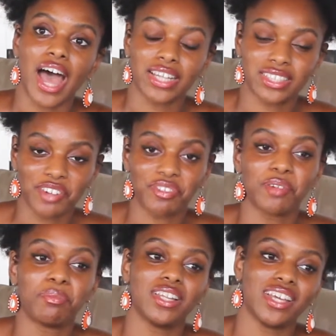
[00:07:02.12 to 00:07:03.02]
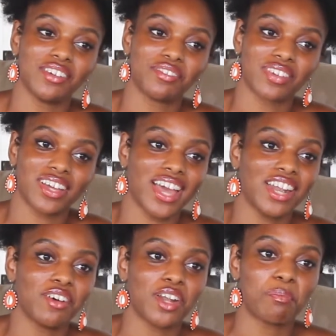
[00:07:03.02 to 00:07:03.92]
I definitely believe
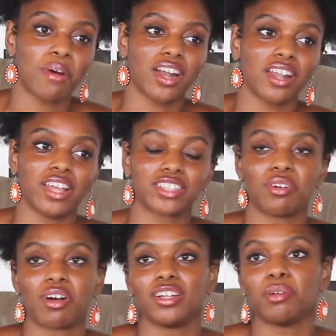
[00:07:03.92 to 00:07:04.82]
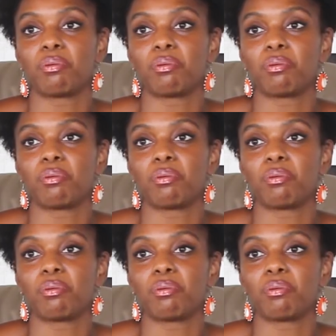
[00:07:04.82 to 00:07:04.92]
anyone a part of so-called